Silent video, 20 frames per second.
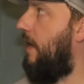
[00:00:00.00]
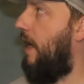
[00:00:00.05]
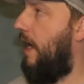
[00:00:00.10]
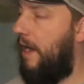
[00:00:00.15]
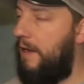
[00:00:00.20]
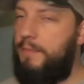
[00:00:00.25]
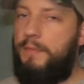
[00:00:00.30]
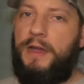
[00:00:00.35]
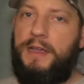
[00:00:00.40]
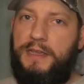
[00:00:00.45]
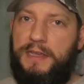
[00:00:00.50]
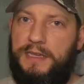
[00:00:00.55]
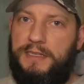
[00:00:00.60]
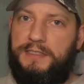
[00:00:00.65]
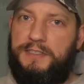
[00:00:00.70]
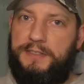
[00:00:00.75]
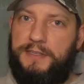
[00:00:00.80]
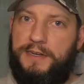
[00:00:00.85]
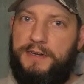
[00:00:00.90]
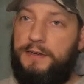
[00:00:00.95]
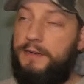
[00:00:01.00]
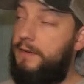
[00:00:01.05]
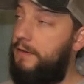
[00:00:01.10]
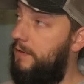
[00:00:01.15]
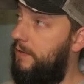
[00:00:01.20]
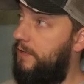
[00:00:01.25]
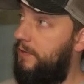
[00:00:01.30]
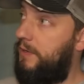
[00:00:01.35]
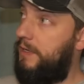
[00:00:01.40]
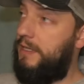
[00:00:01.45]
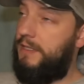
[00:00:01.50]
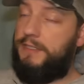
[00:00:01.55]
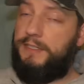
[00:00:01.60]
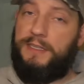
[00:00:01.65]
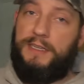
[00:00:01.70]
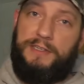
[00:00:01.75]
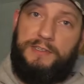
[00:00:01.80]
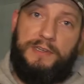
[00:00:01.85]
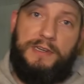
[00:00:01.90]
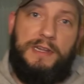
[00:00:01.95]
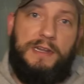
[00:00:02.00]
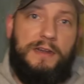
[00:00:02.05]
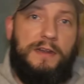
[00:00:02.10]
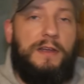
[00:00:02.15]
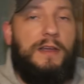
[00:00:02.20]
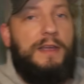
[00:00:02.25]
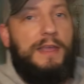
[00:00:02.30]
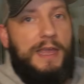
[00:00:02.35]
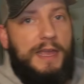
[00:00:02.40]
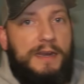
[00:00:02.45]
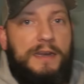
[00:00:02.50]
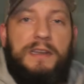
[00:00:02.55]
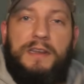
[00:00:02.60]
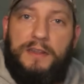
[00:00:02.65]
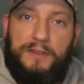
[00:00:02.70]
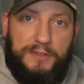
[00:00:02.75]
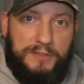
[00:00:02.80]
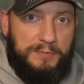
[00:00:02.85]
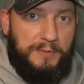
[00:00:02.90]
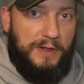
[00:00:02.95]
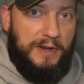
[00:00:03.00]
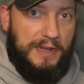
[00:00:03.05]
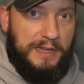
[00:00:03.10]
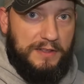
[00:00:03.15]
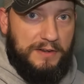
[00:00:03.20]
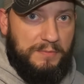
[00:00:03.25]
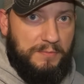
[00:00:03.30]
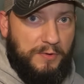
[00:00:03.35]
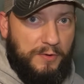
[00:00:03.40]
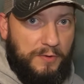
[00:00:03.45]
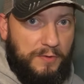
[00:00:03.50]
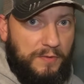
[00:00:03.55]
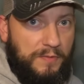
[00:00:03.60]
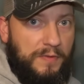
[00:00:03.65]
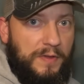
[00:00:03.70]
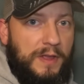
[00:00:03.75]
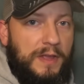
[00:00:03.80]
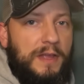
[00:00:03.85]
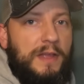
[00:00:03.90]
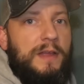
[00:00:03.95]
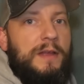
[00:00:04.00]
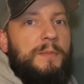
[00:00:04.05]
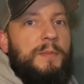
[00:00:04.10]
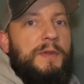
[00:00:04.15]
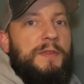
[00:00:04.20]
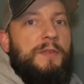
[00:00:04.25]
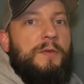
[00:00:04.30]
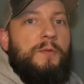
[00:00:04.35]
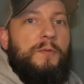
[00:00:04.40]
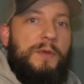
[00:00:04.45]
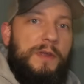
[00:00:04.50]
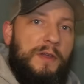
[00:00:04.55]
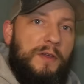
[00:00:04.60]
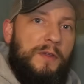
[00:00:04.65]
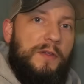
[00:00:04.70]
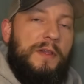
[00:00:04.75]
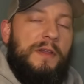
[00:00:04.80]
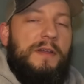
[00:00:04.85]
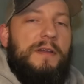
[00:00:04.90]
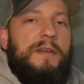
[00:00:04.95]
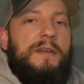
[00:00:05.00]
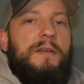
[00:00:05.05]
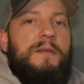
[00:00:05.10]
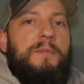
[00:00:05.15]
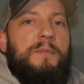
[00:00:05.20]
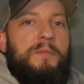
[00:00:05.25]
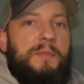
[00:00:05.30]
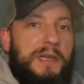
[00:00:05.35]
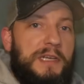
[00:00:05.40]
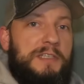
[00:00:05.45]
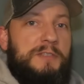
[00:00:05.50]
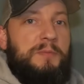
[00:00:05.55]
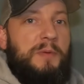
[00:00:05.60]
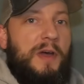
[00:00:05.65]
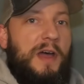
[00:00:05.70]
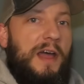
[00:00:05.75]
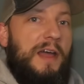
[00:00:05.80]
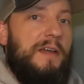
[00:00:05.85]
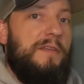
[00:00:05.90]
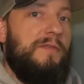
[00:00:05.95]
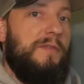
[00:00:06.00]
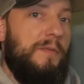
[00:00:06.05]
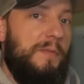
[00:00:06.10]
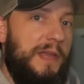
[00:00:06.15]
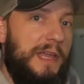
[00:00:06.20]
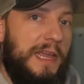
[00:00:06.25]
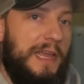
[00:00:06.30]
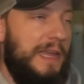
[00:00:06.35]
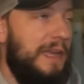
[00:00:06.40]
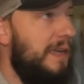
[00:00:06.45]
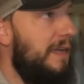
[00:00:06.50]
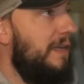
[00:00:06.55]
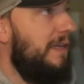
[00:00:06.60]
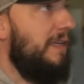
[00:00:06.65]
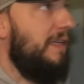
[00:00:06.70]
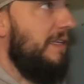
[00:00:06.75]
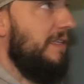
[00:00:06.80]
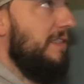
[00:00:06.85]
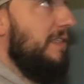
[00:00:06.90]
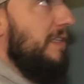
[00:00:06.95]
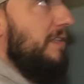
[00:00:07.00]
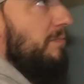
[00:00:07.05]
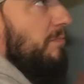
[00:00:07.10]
I might consider doing insulation here. Again, another spot I could improve, but the real big spot for me is this